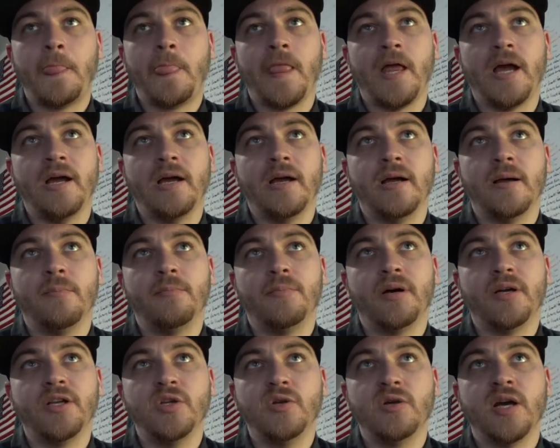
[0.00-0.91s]

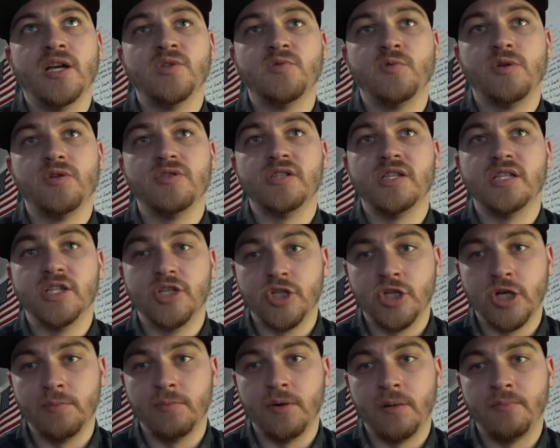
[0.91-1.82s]
But you guys will see the
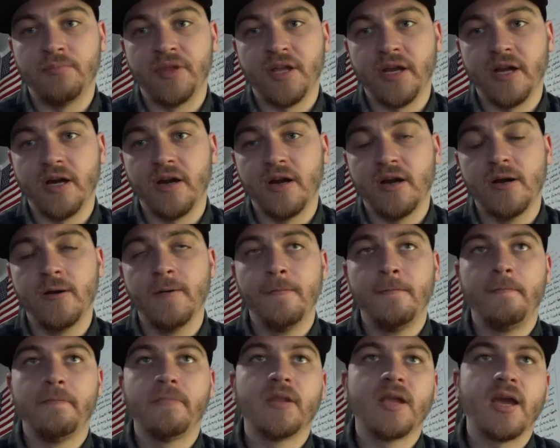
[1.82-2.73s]
trip up there,
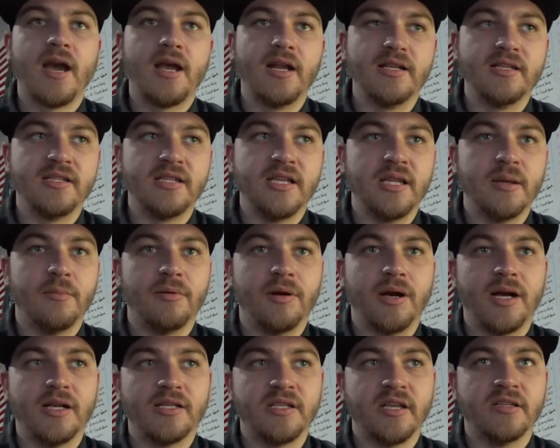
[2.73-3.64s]
kind of see the
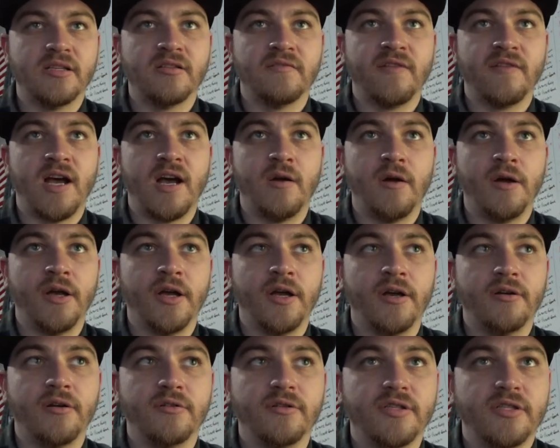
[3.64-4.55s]
process of how it
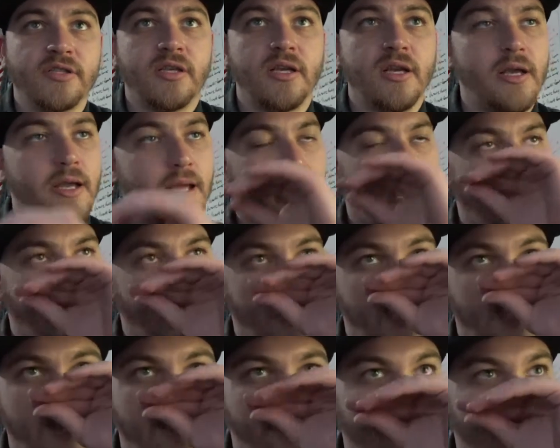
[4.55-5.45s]
goes,
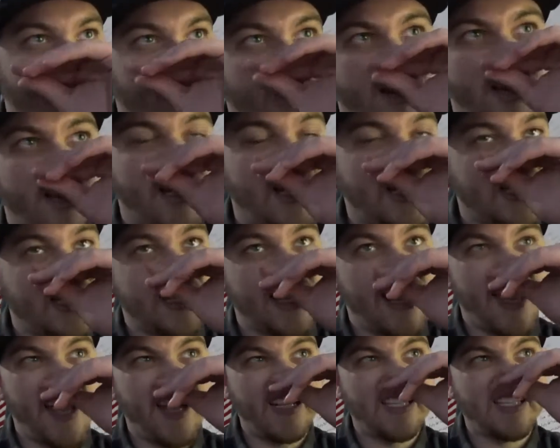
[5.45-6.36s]
and if we run into any
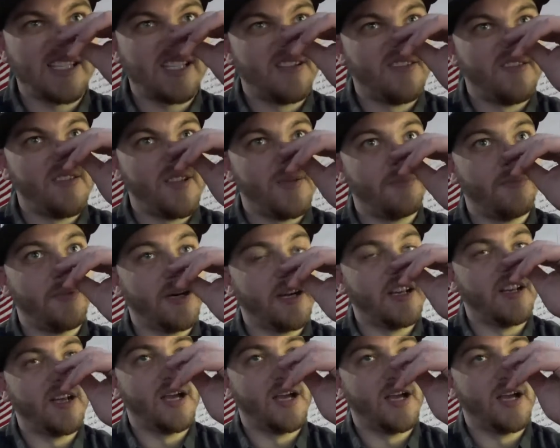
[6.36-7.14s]
snags. But